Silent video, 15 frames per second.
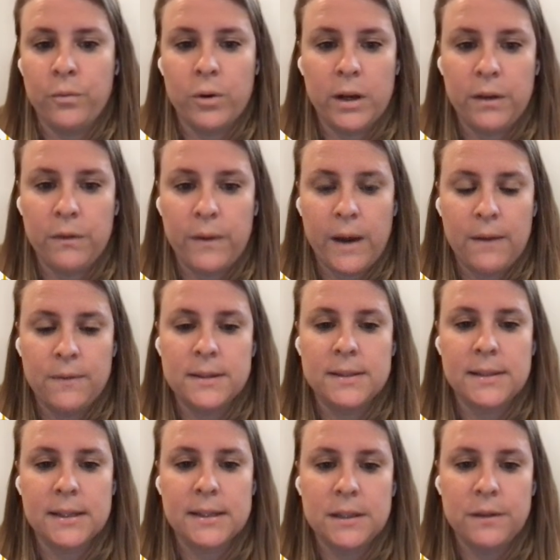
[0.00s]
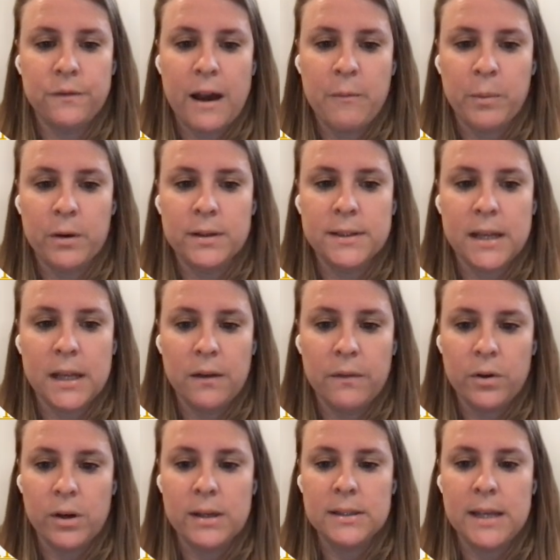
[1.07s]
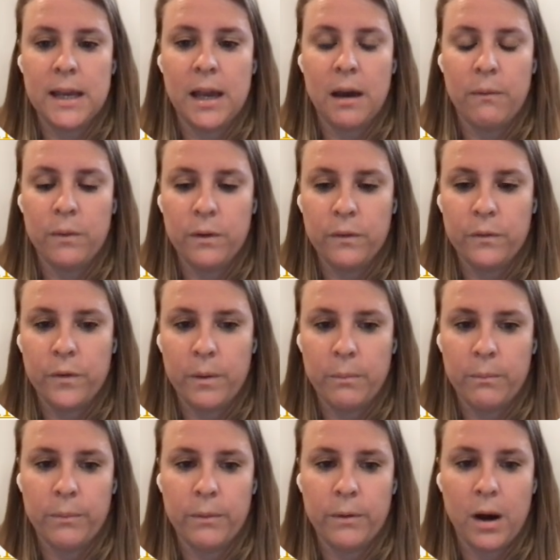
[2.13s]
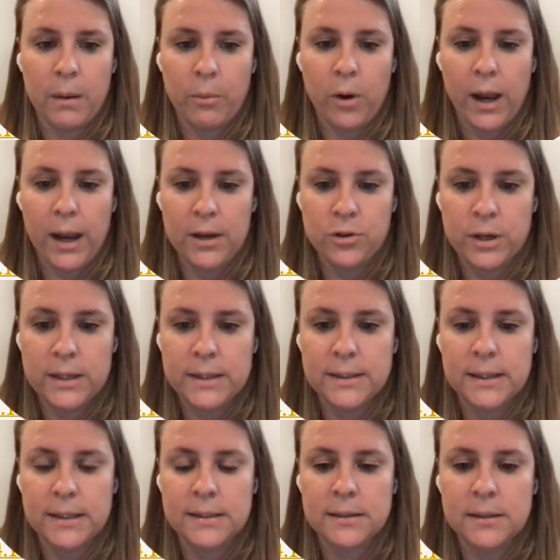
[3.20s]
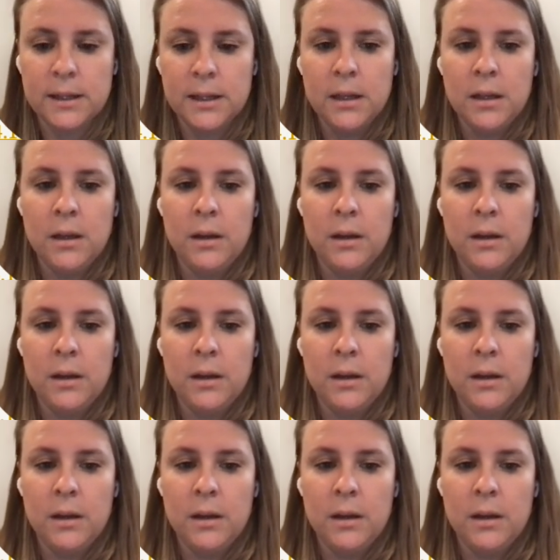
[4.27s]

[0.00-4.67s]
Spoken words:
45 to 65% of your intake coming from carbohydrates. That's